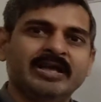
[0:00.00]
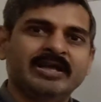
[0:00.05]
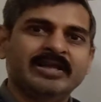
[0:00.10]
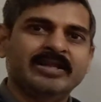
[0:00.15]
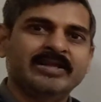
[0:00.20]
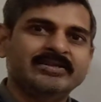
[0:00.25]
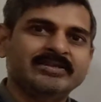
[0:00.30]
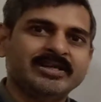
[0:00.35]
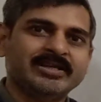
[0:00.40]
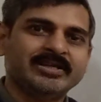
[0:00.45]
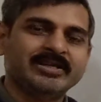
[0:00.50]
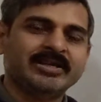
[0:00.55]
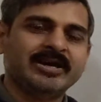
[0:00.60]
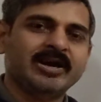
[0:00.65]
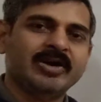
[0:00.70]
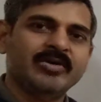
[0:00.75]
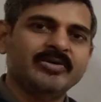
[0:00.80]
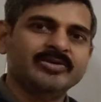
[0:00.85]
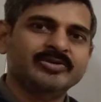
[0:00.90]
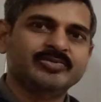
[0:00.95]
That's I think
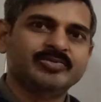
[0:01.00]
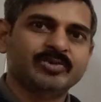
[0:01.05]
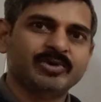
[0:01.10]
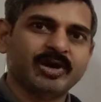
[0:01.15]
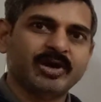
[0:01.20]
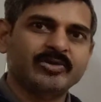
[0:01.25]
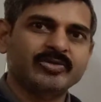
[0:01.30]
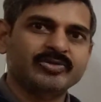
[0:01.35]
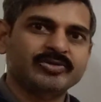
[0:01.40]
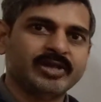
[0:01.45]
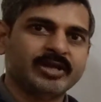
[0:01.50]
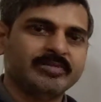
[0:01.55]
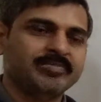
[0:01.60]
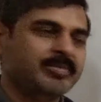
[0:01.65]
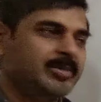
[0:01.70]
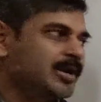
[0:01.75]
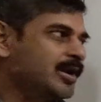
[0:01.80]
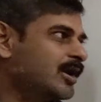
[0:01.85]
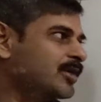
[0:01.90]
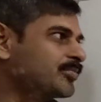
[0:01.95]
how it's pronounced, that
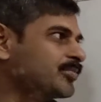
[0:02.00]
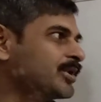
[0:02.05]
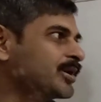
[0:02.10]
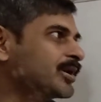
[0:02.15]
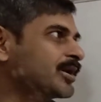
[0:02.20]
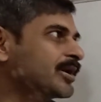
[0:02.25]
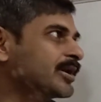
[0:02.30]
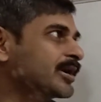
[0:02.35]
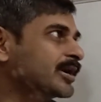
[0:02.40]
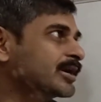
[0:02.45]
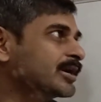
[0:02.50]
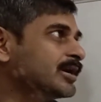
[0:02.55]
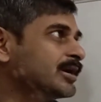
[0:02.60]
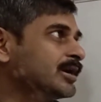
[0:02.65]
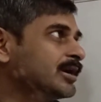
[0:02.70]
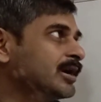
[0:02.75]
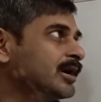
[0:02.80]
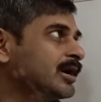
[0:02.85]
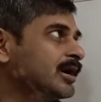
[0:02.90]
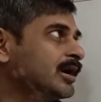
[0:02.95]
may not be correct.
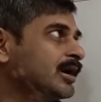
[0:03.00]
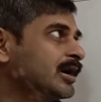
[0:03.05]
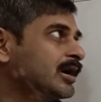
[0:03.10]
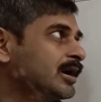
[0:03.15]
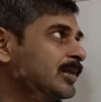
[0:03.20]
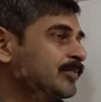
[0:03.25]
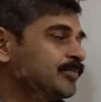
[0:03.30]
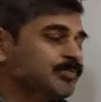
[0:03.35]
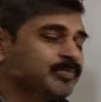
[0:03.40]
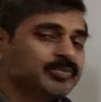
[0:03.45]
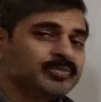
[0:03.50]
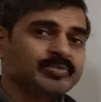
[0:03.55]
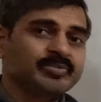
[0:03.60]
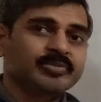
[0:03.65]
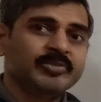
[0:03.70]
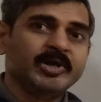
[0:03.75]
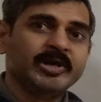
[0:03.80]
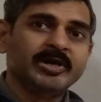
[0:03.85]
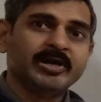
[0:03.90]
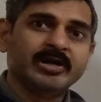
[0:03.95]

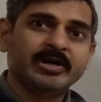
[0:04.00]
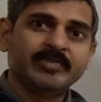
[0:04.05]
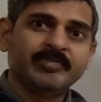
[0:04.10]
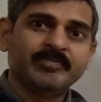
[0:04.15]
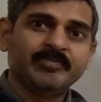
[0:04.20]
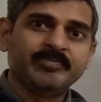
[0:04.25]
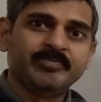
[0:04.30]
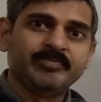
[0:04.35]
The